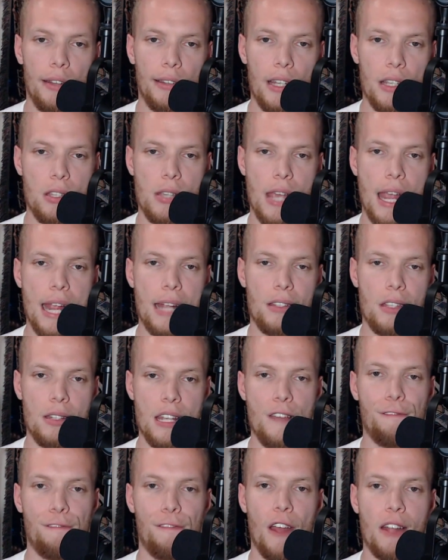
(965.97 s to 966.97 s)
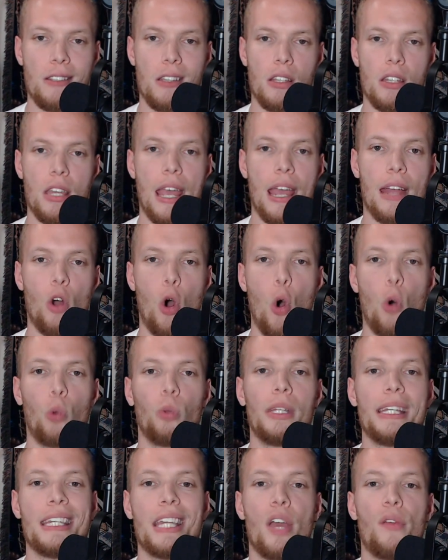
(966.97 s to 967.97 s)
The Saints defense, again,
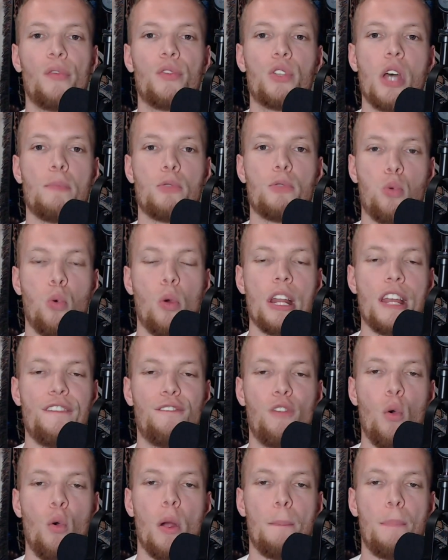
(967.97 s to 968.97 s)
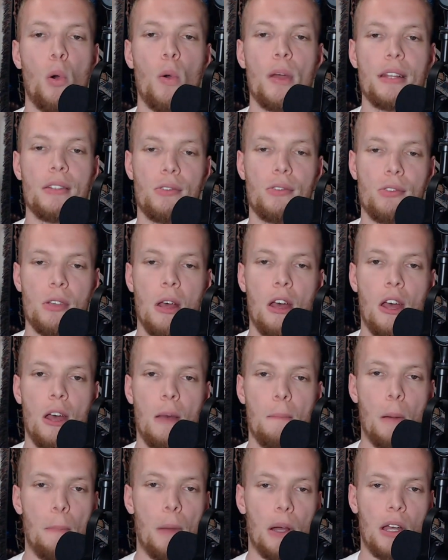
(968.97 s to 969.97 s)
only gives up 24 points,
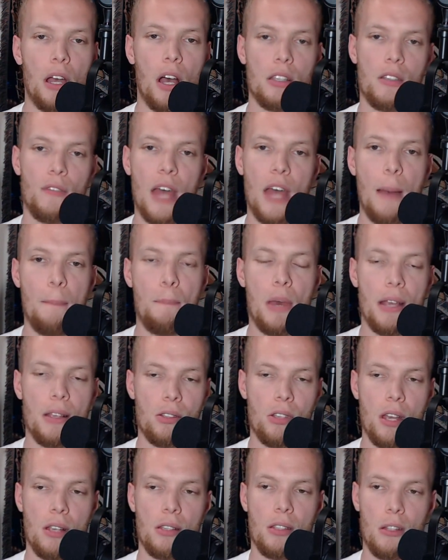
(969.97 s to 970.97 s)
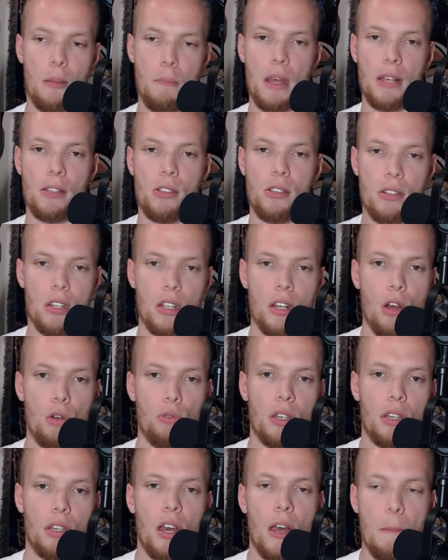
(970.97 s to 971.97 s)
but because of that pick six and the miss, you
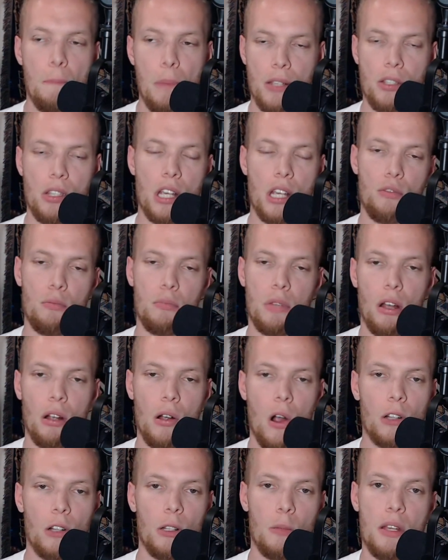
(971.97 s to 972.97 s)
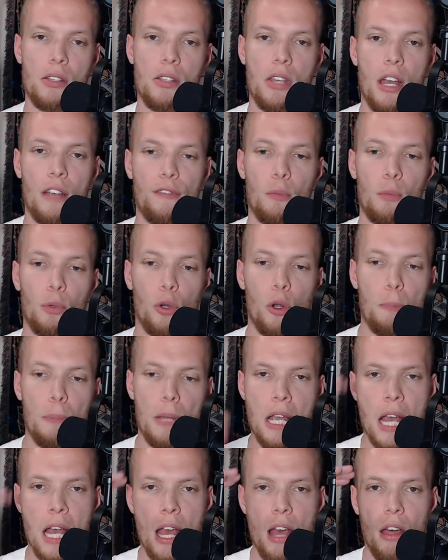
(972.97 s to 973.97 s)
know, pick six from Derek Carr, the miss kick from
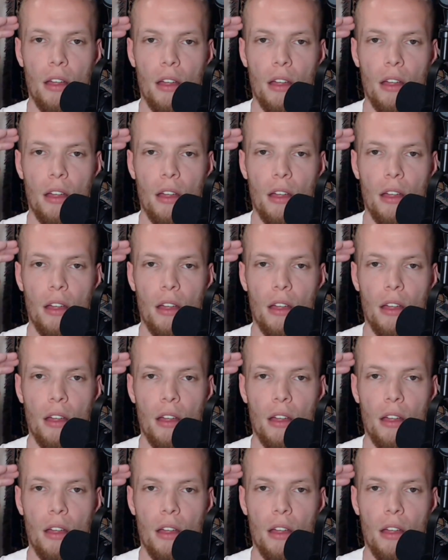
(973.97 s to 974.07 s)
Groupie,